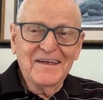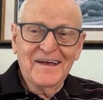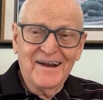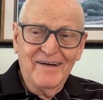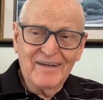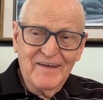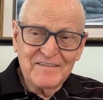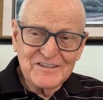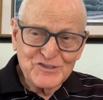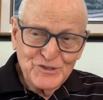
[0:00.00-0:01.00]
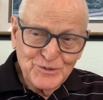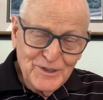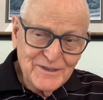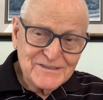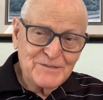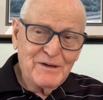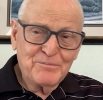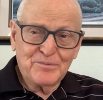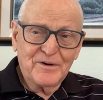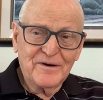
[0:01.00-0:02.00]
And I would have these two words in my
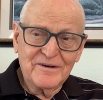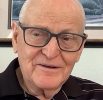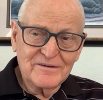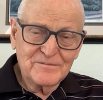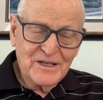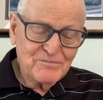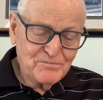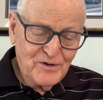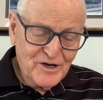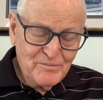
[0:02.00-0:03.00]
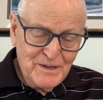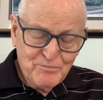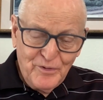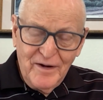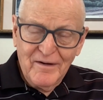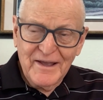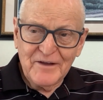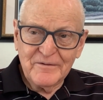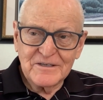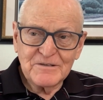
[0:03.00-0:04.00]
prayer, you know, in part of my prayer
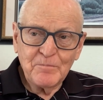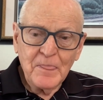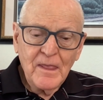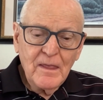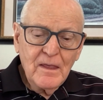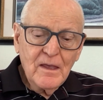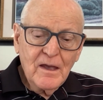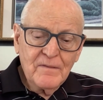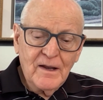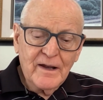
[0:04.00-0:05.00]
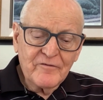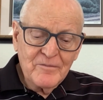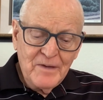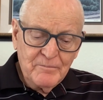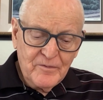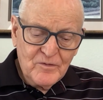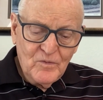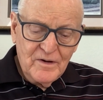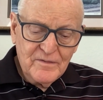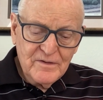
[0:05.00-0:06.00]
language. And then I remember at
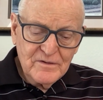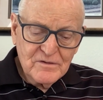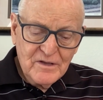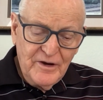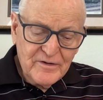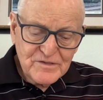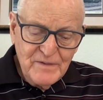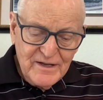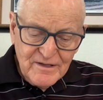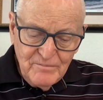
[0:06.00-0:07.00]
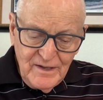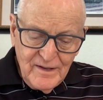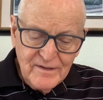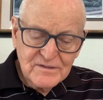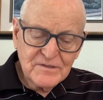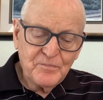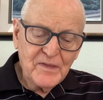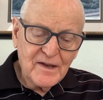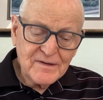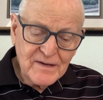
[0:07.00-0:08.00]
one of the charismatic meetings
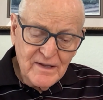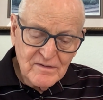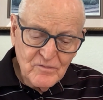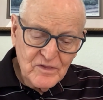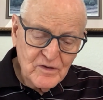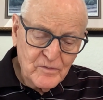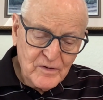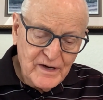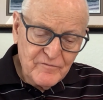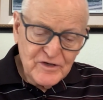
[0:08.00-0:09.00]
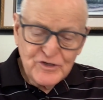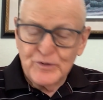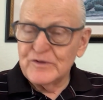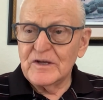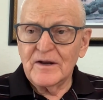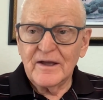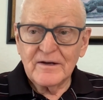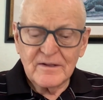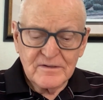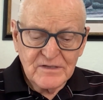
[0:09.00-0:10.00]
that every Tuesday night
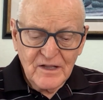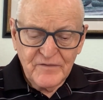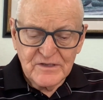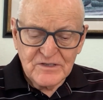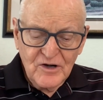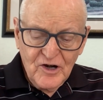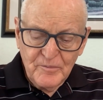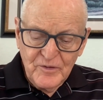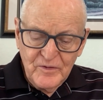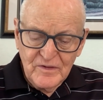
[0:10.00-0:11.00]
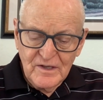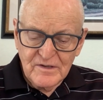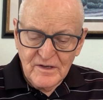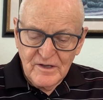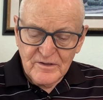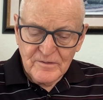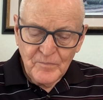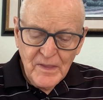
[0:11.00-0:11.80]
at the Salvation Army, we'd get together.